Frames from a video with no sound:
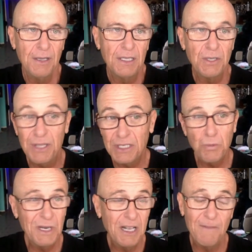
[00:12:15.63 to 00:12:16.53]
So this
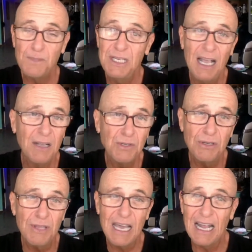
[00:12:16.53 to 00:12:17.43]
one comes down
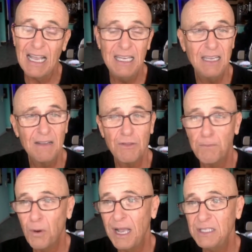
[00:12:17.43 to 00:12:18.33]
to that idea of the
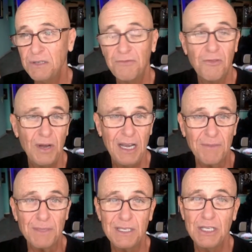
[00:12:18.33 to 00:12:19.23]
price of
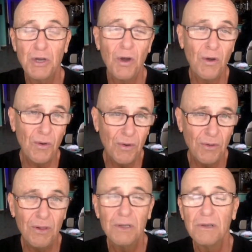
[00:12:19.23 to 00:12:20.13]
freedom is
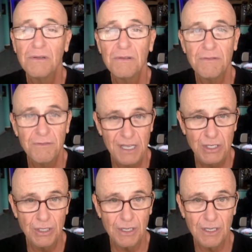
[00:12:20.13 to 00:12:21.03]
eternal
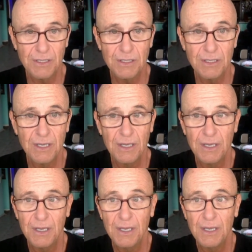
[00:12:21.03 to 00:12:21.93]
vigilance.
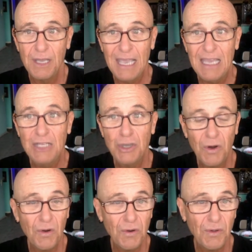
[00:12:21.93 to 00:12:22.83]

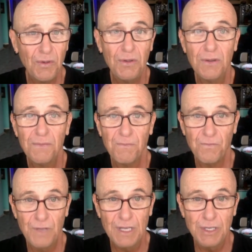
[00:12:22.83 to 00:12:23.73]
Eternal
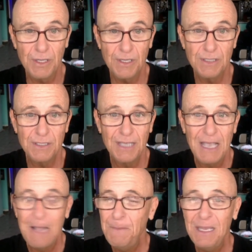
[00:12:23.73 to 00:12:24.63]
vigilance.
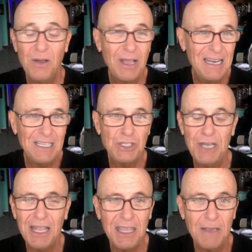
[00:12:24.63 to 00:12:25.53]
You know, and it's
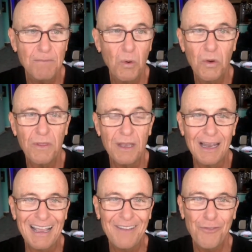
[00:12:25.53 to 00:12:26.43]
nothing more than
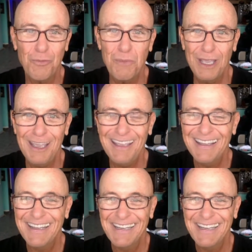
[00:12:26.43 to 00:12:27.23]
like for me,